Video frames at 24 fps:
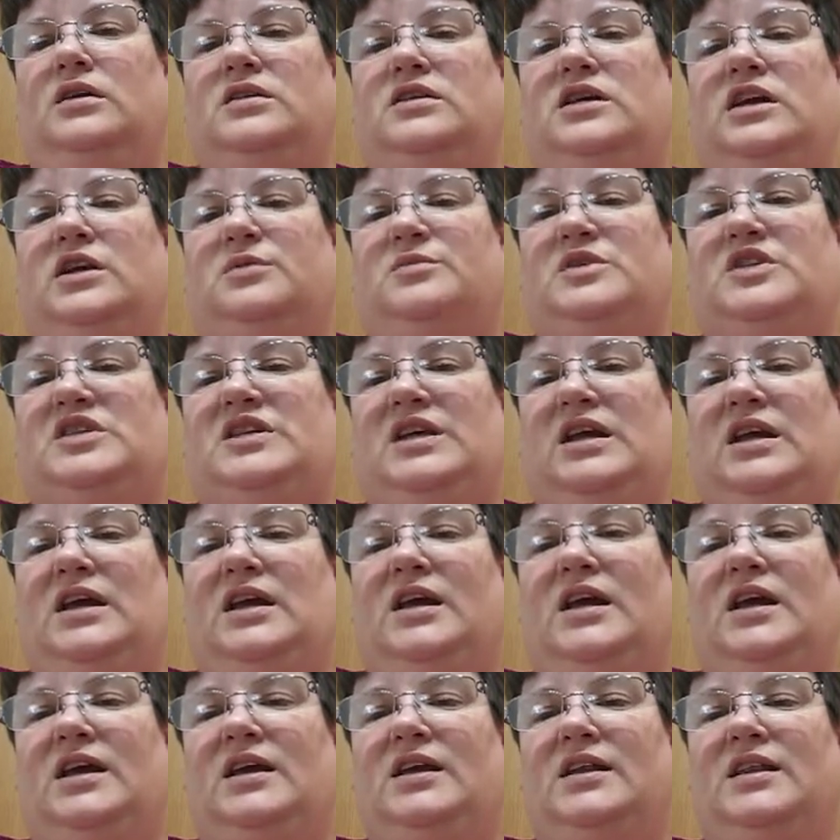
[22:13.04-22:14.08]

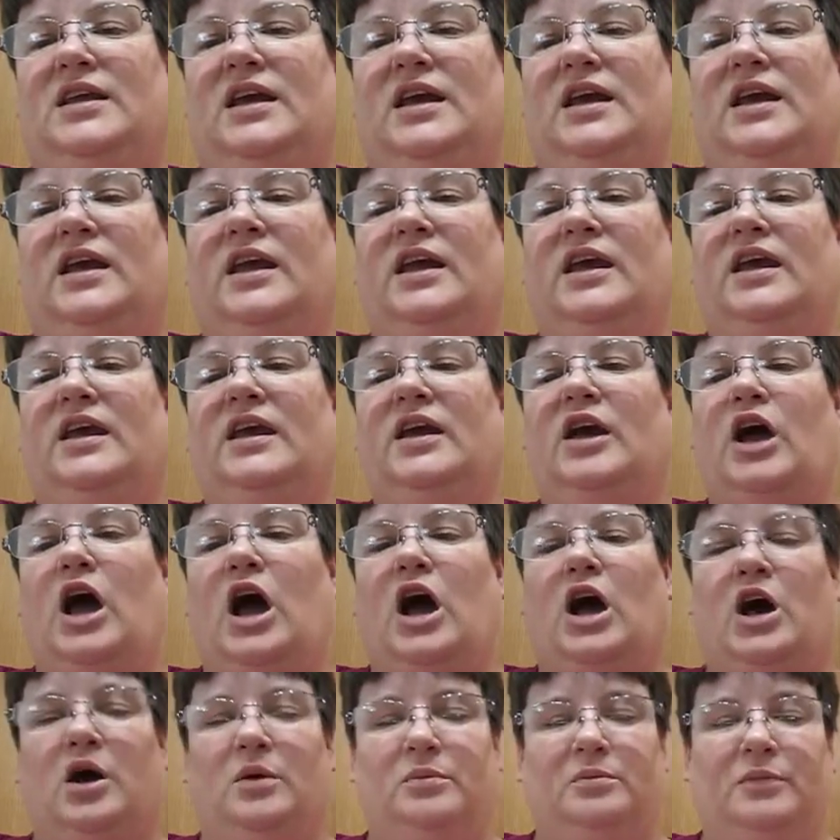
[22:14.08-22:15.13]
dmc thing
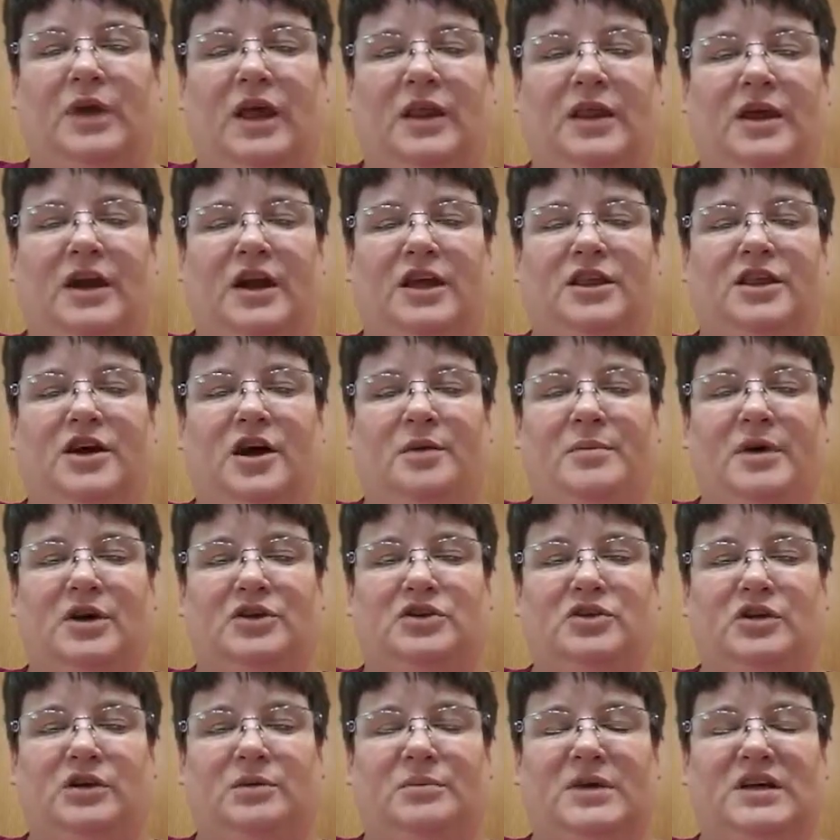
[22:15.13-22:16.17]
um, and then i thought
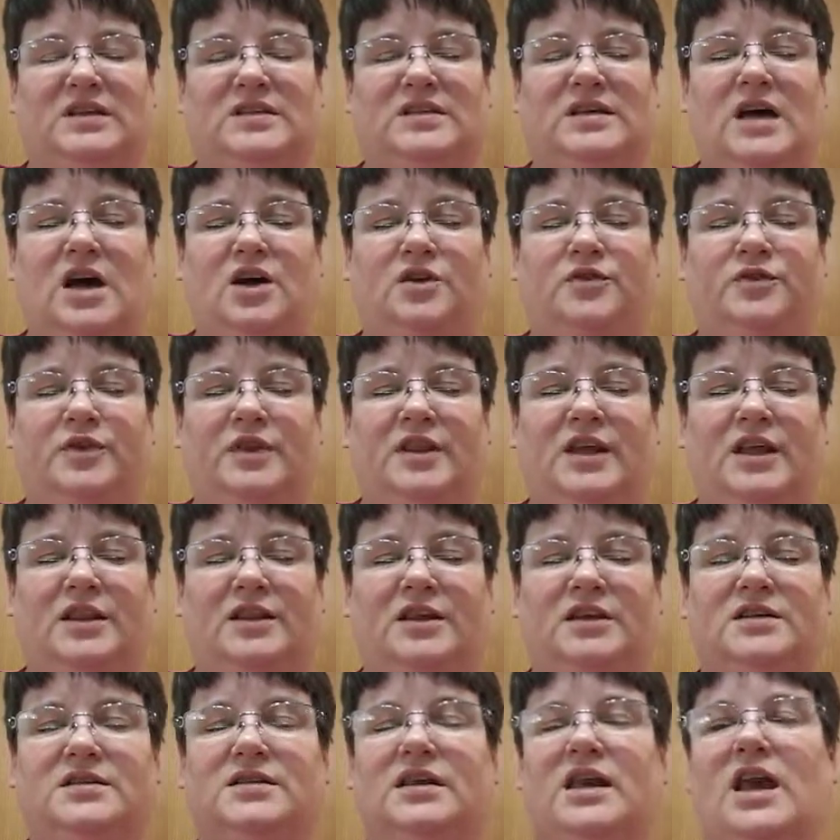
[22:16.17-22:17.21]
about doing it myself and then
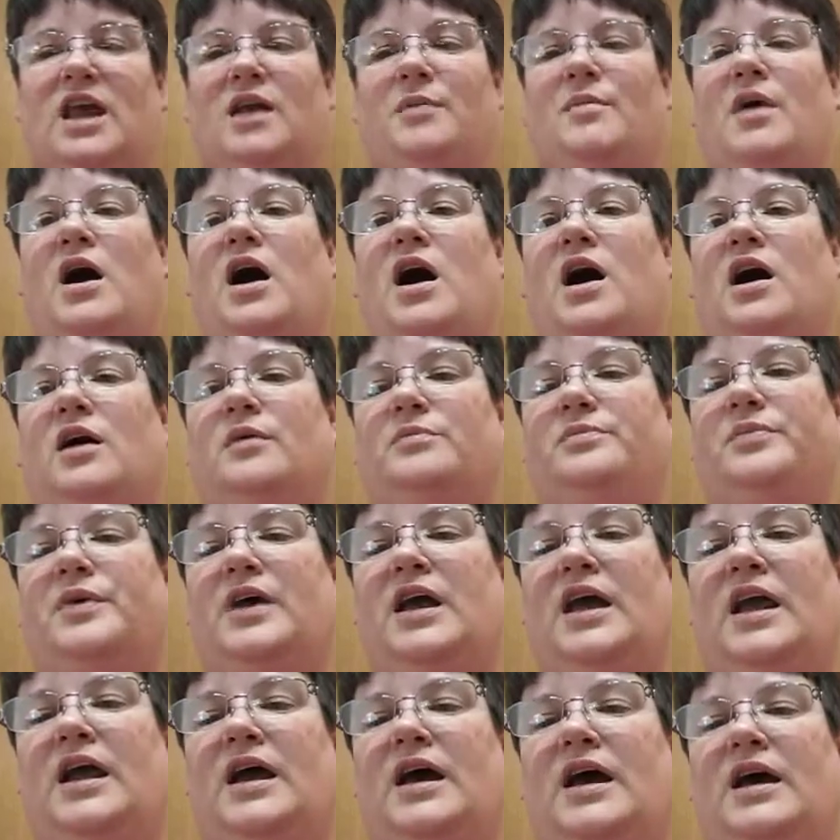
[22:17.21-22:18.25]
this came up
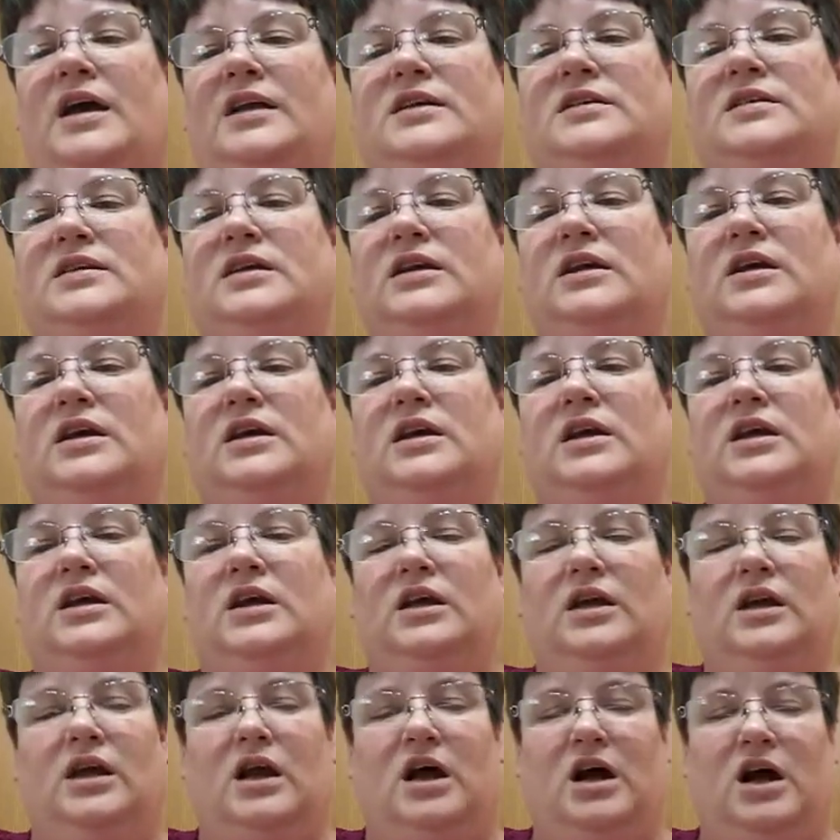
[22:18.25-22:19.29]
and
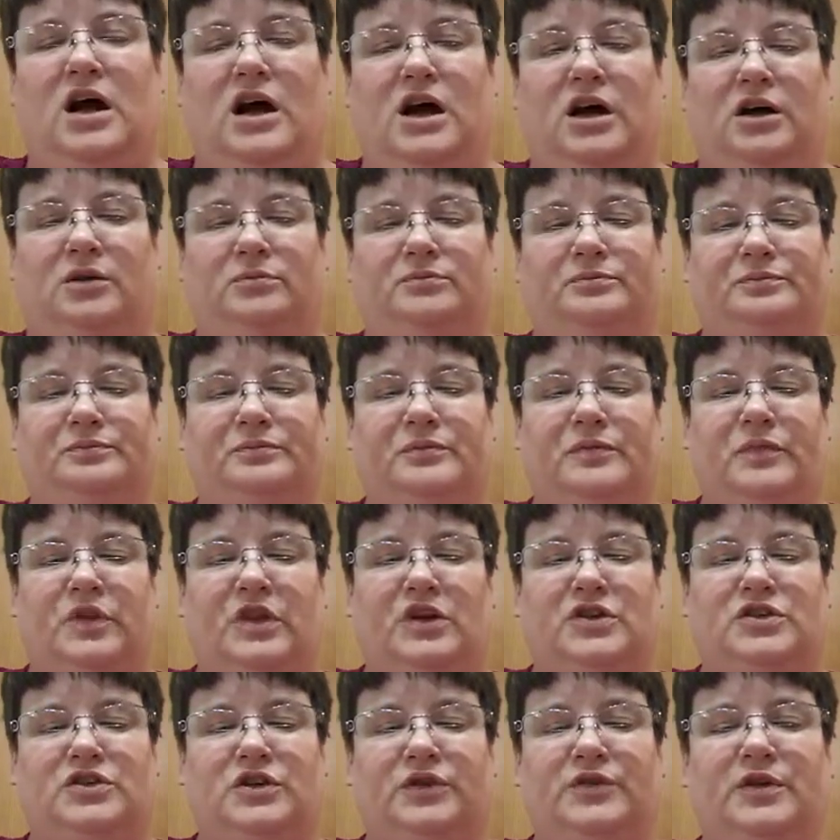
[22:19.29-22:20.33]
um,
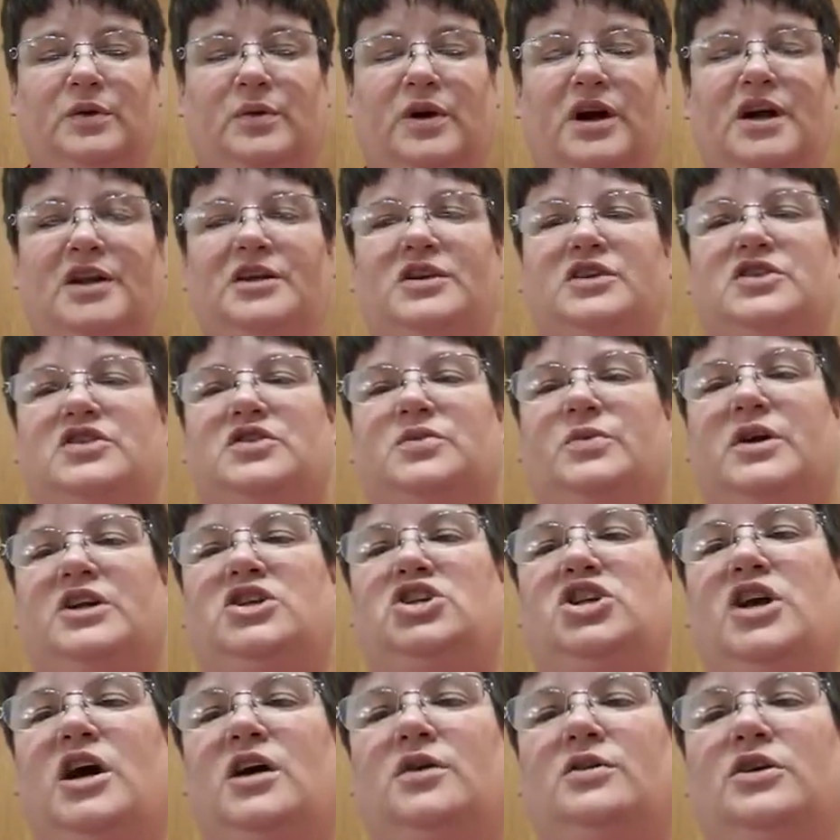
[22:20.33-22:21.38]
so if you wanted to
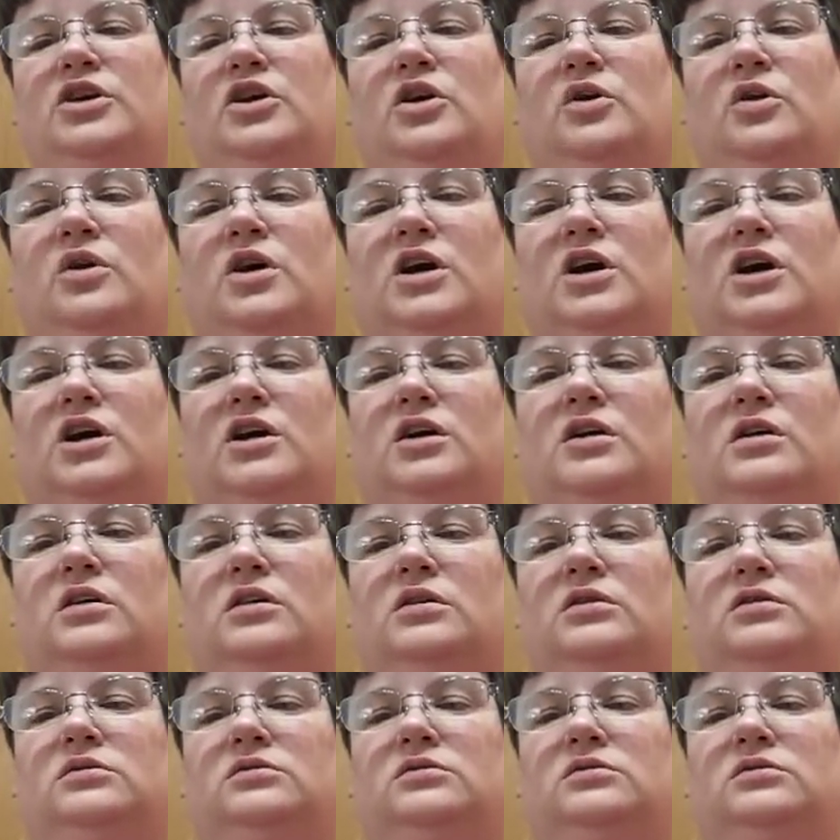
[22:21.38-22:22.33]
switch out your